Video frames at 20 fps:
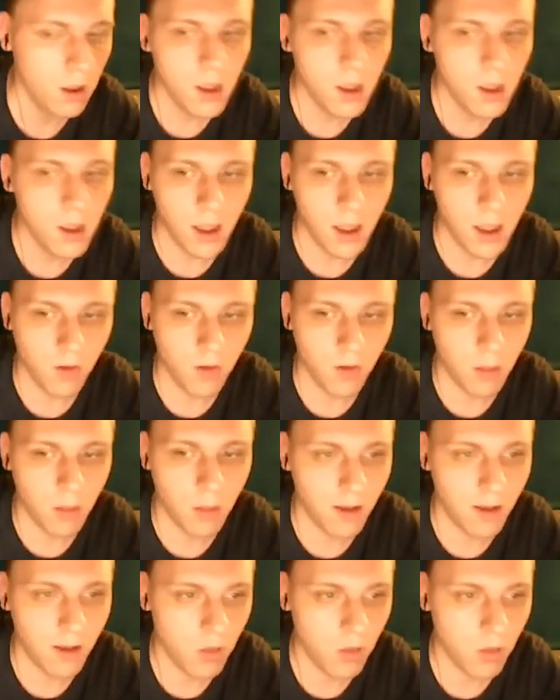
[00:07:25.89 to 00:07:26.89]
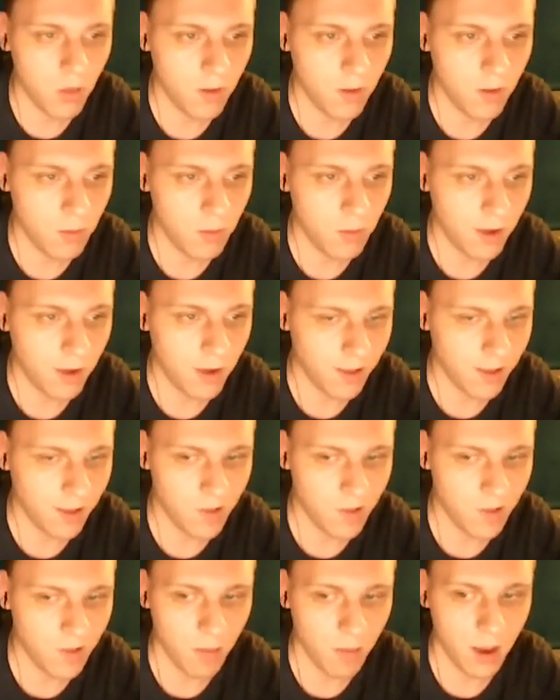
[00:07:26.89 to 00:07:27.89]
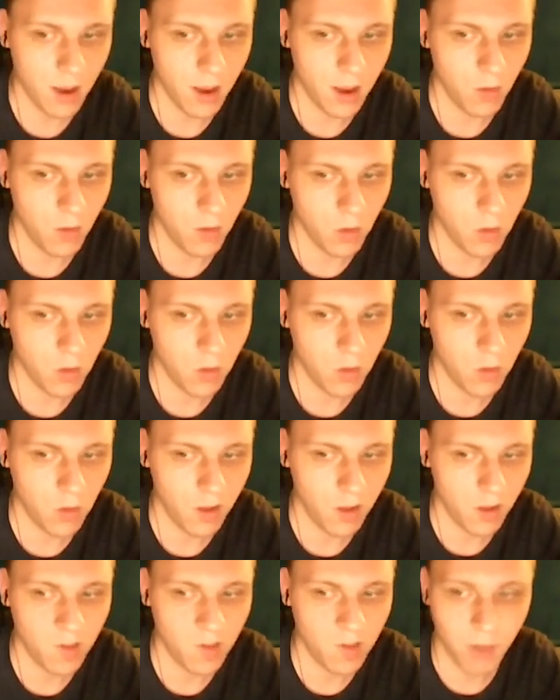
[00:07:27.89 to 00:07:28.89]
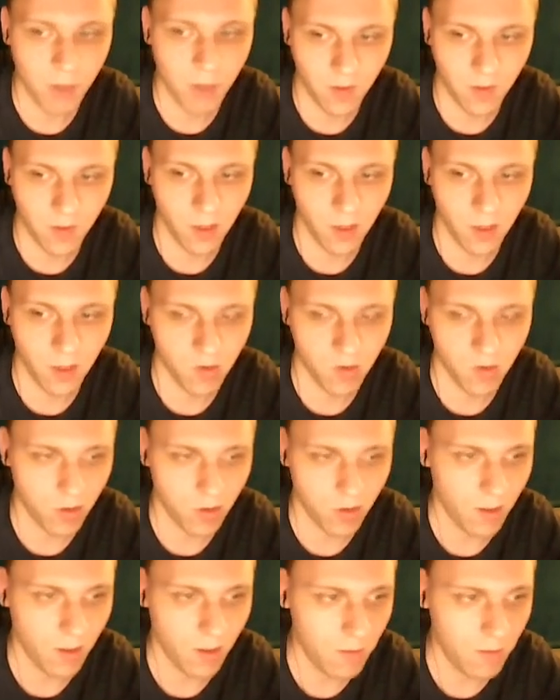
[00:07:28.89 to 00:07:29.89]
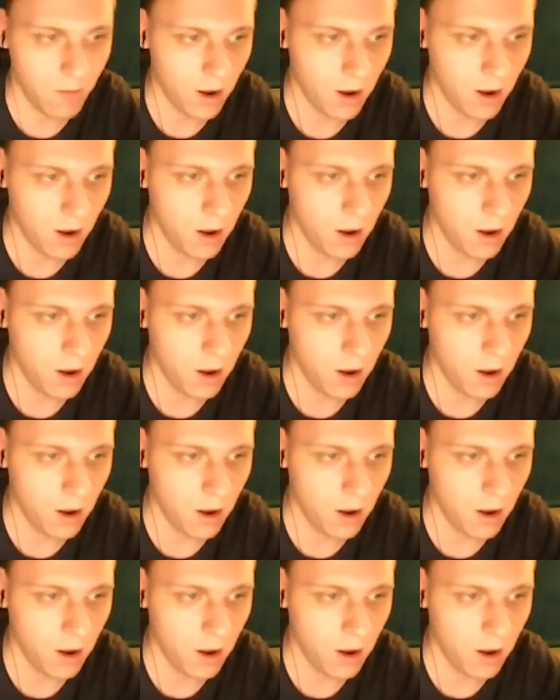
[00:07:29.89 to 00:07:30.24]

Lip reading: I recommend that you in the brackets type in what you expect the user to type in.